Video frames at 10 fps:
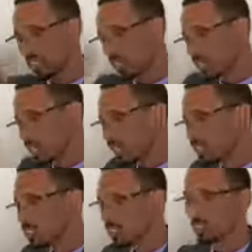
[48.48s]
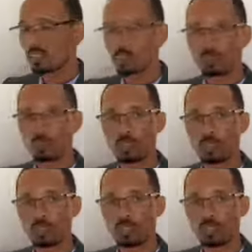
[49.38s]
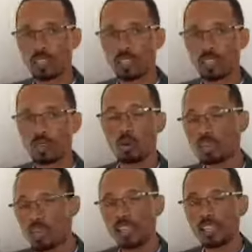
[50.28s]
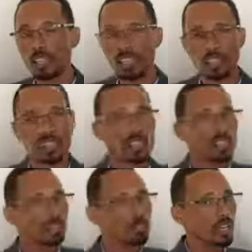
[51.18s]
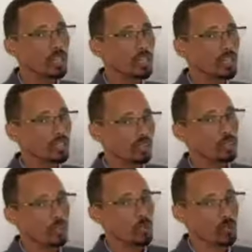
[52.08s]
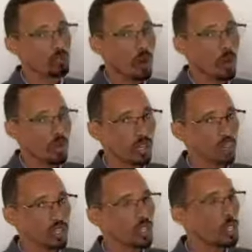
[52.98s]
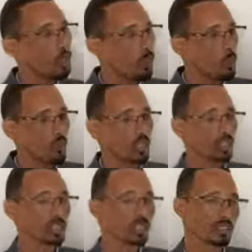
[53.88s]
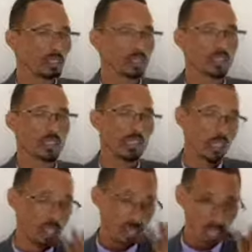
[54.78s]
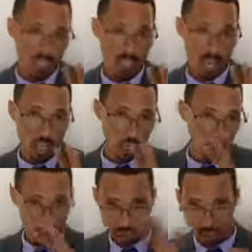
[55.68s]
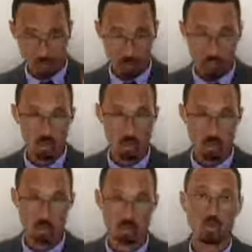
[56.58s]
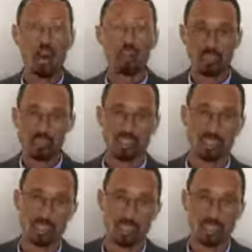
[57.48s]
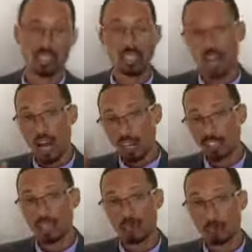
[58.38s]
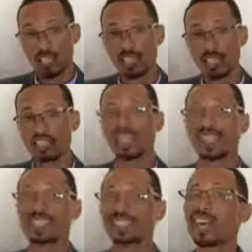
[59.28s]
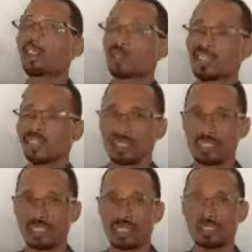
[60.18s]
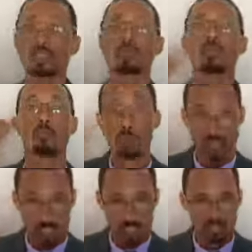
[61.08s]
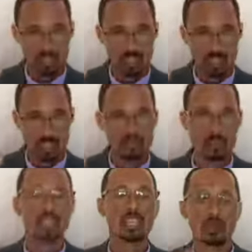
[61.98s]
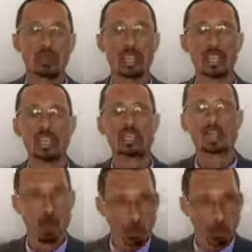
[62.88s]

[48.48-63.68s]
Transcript: and need for independence. On the other hand, the manager is driven by power and compensation. In regard with risk-taking, also have differentiate. An entrepreneur takes calculated risks of a business venture. He may